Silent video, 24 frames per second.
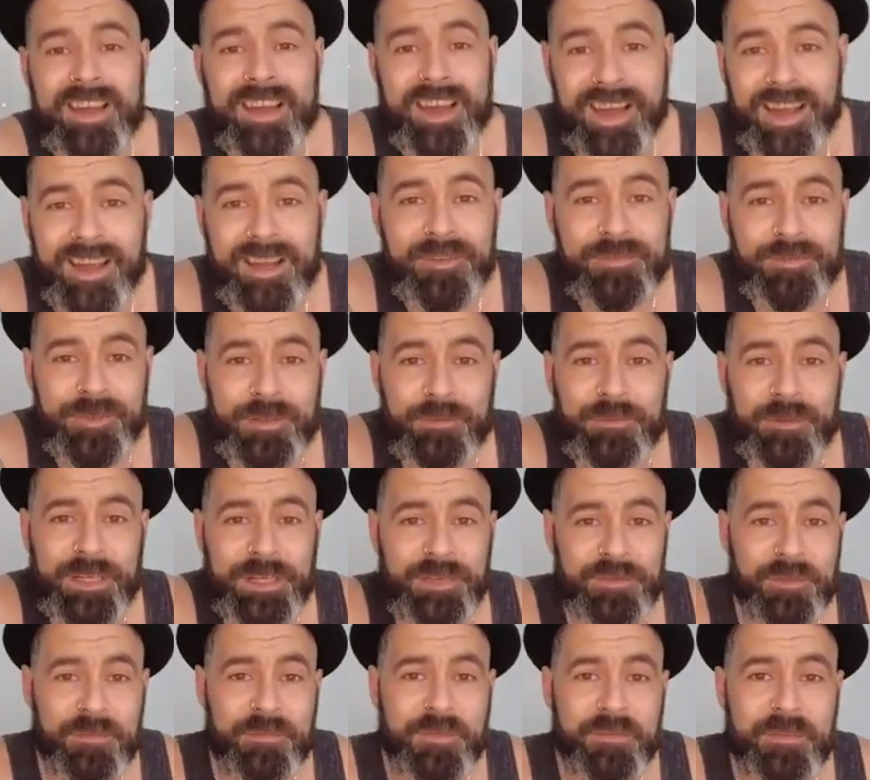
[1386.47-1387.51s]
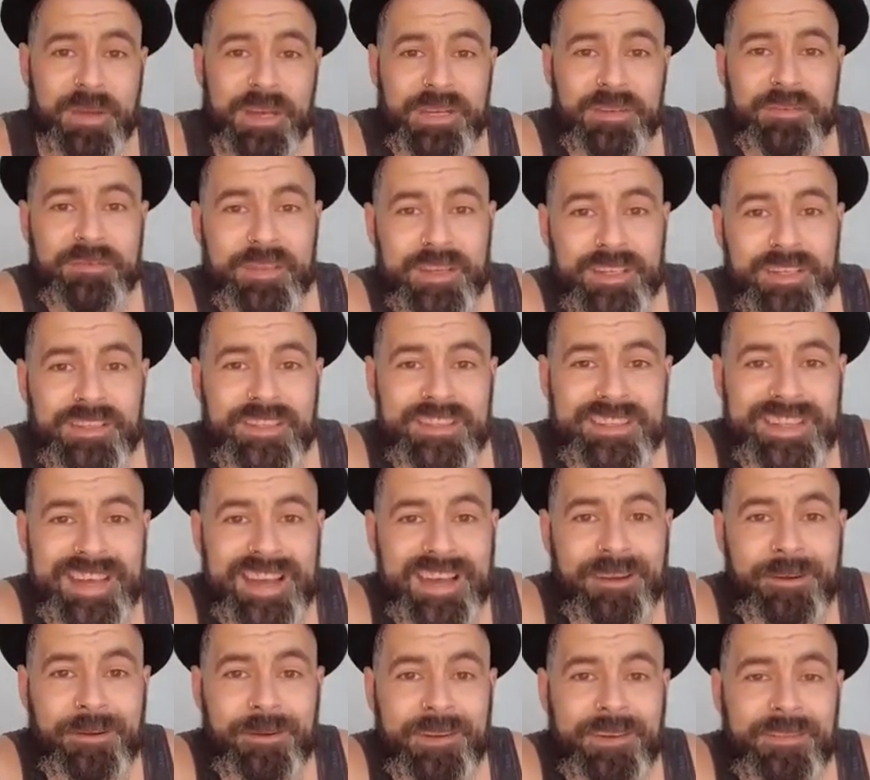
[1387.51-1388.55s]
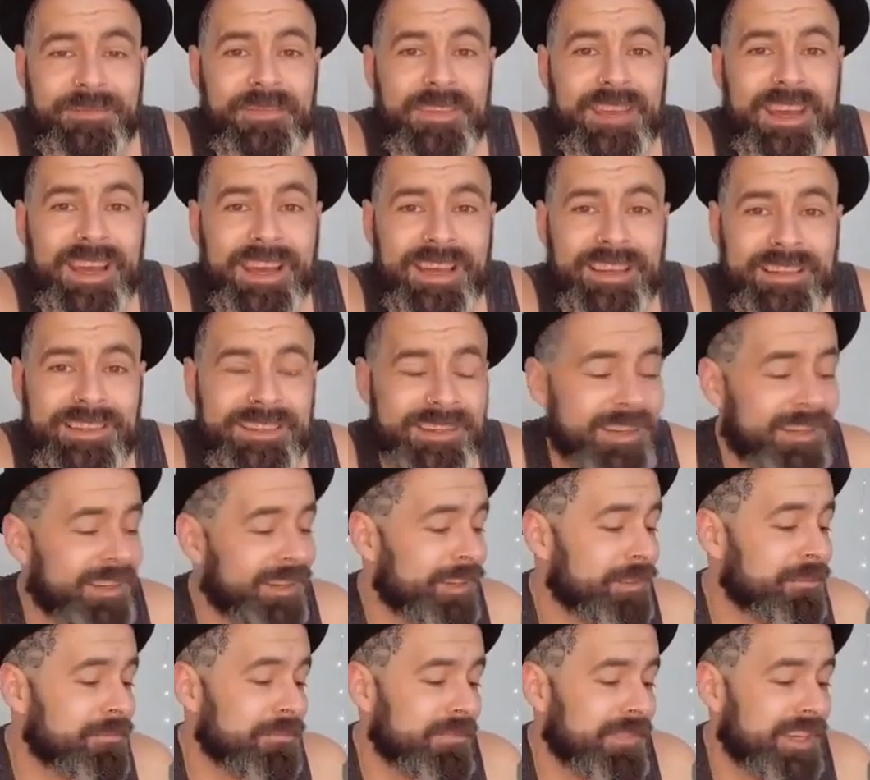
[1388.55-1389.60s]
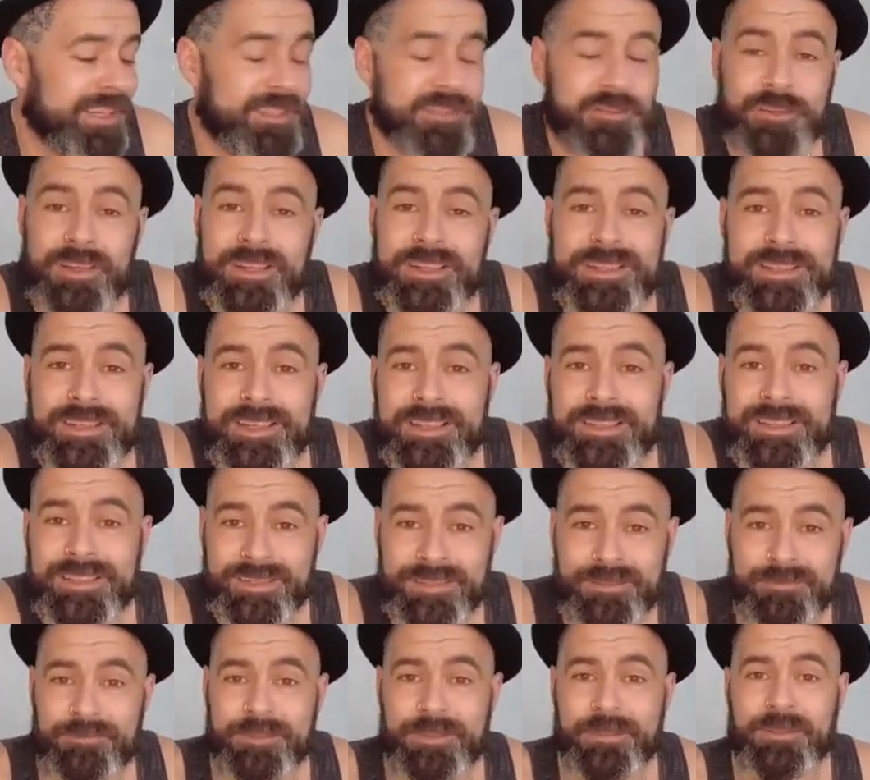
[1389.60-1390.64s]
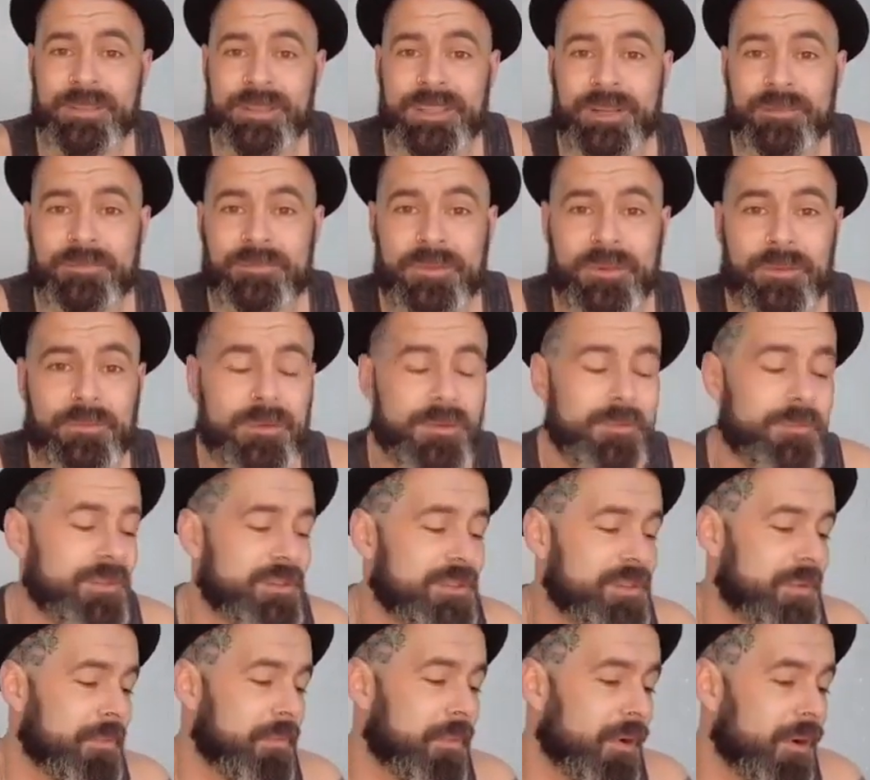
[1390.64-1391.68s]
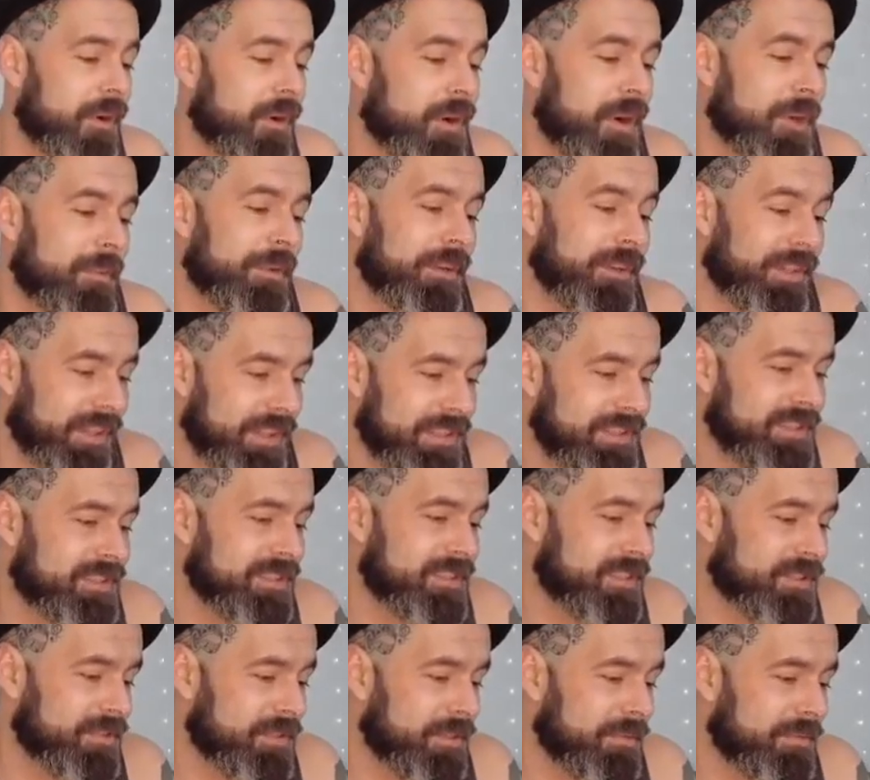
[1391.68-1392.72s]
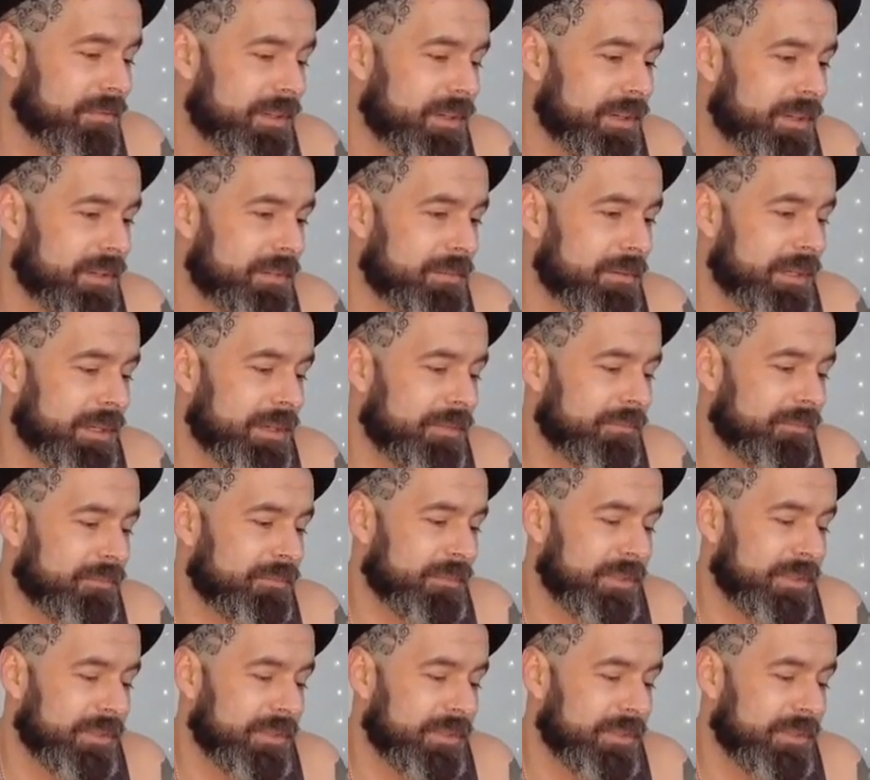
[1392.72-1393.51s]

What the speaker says: I think we give them the benefit of the doubt and try to get to the root of that problem and support them and listen to them, you know what I mean?